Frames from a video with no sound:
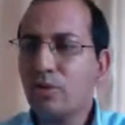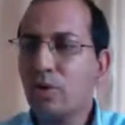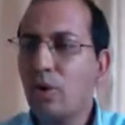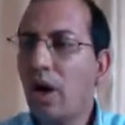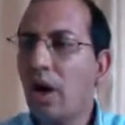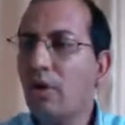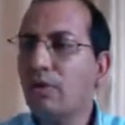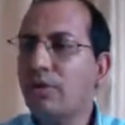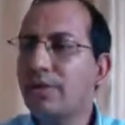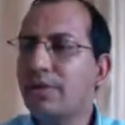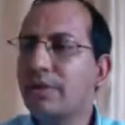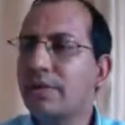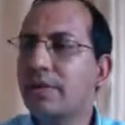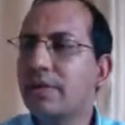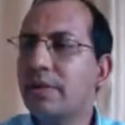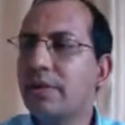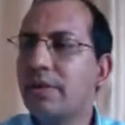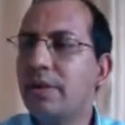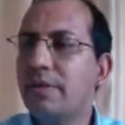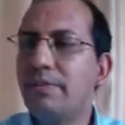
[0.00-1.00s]
So how
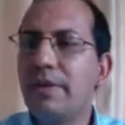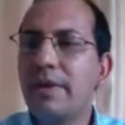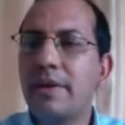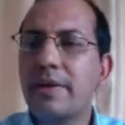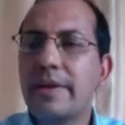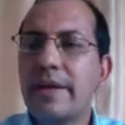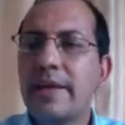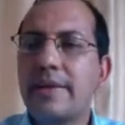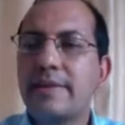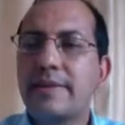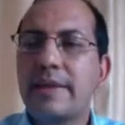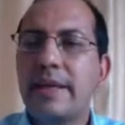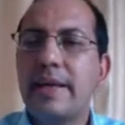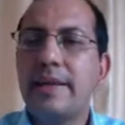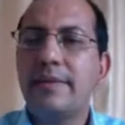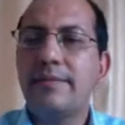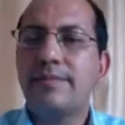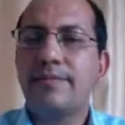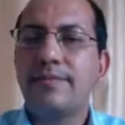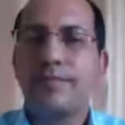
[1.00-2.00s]
this mirror can,
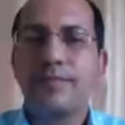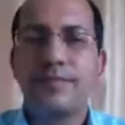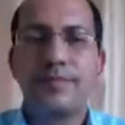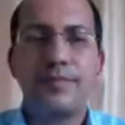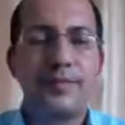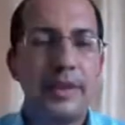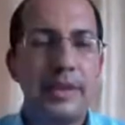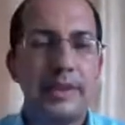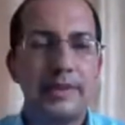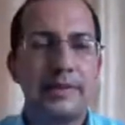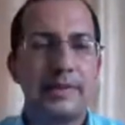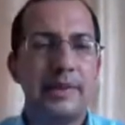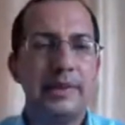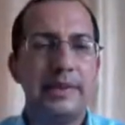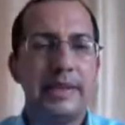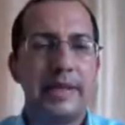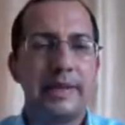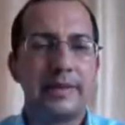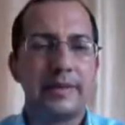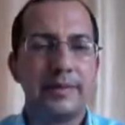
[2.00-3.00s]
let's see
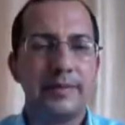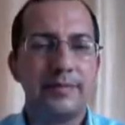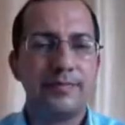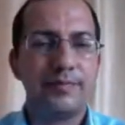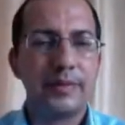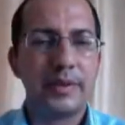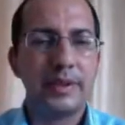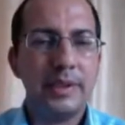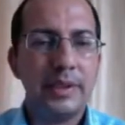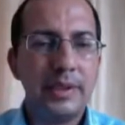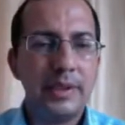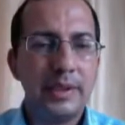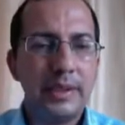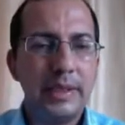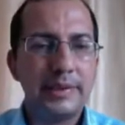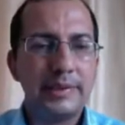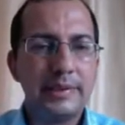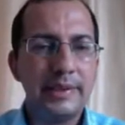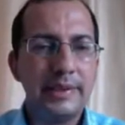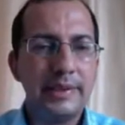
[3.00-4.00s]
that. Let's
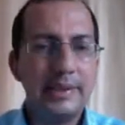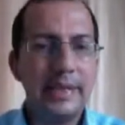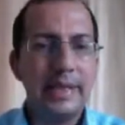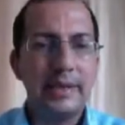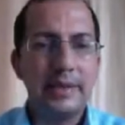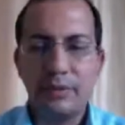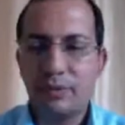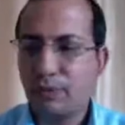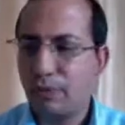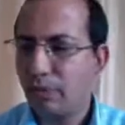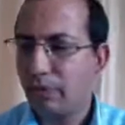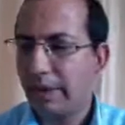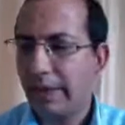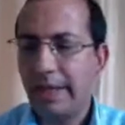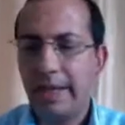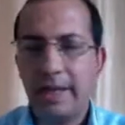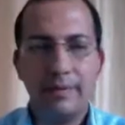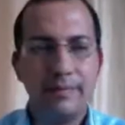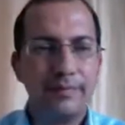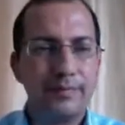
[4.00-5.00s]
say that if you
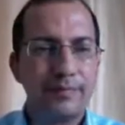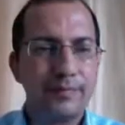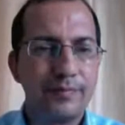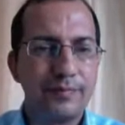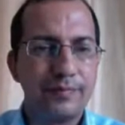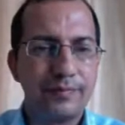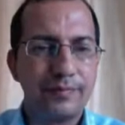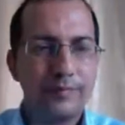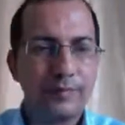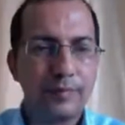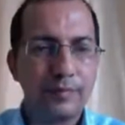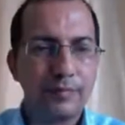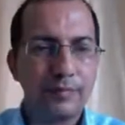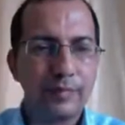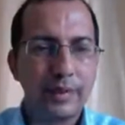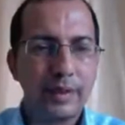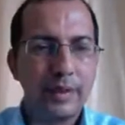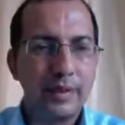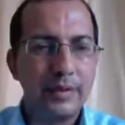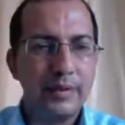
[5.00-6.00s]
have
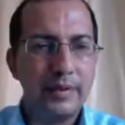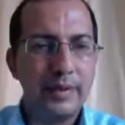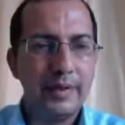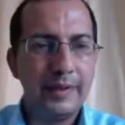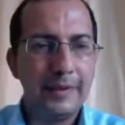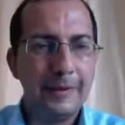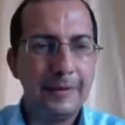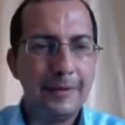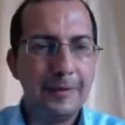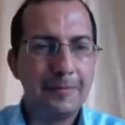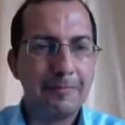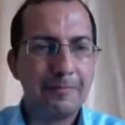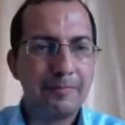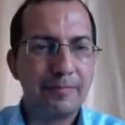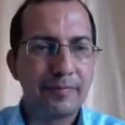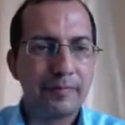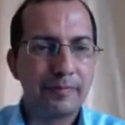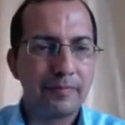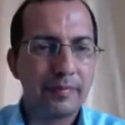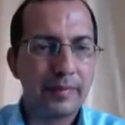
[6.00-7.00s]
the
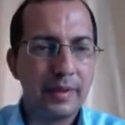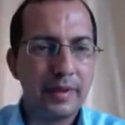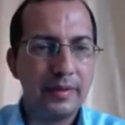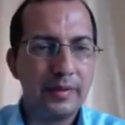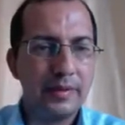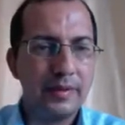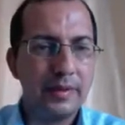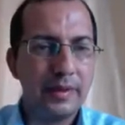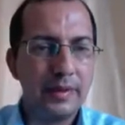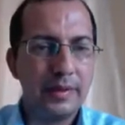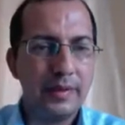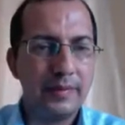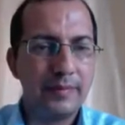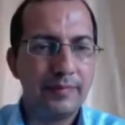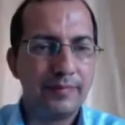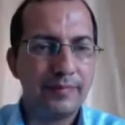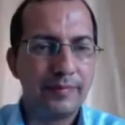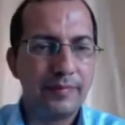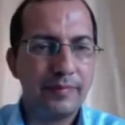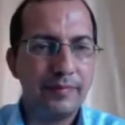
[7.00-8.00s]

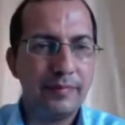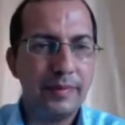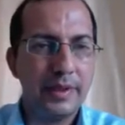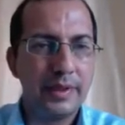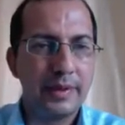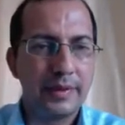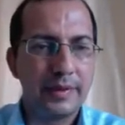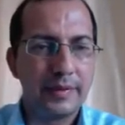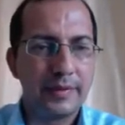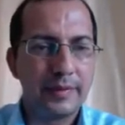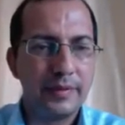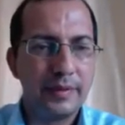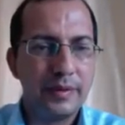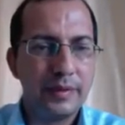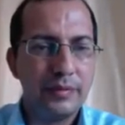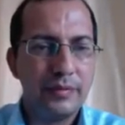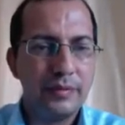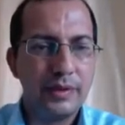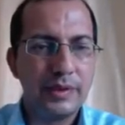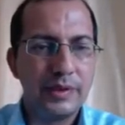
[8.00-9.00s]
mirror
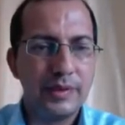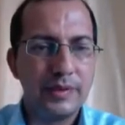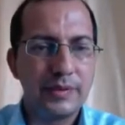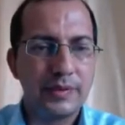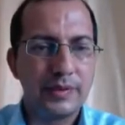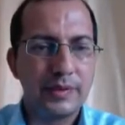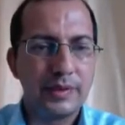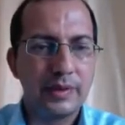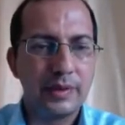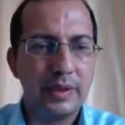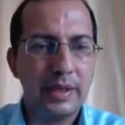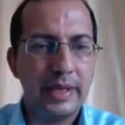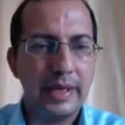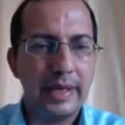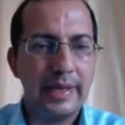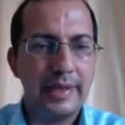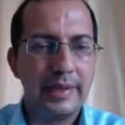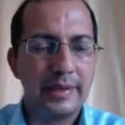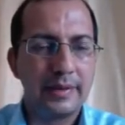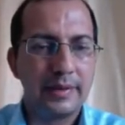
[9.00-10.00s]
which is
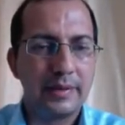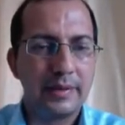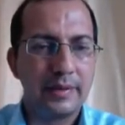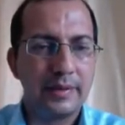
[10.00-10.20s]
the